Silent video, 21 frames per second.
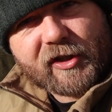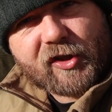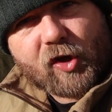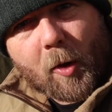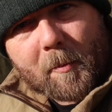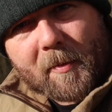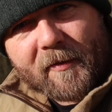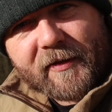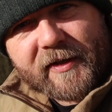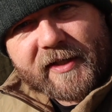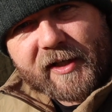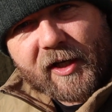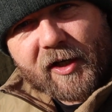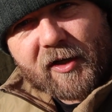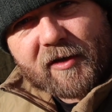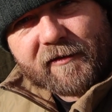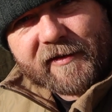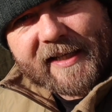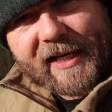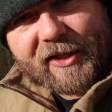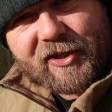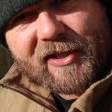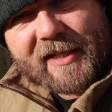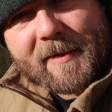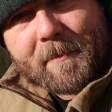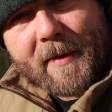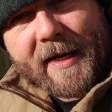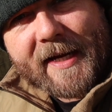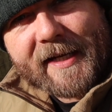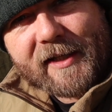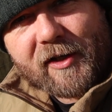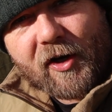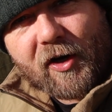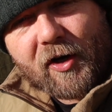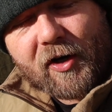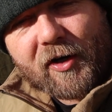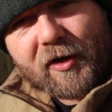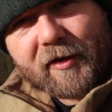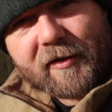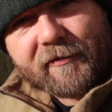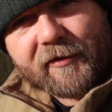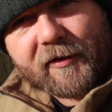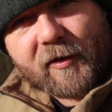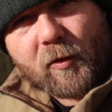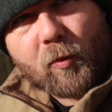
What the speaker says: top of the stove is actually made of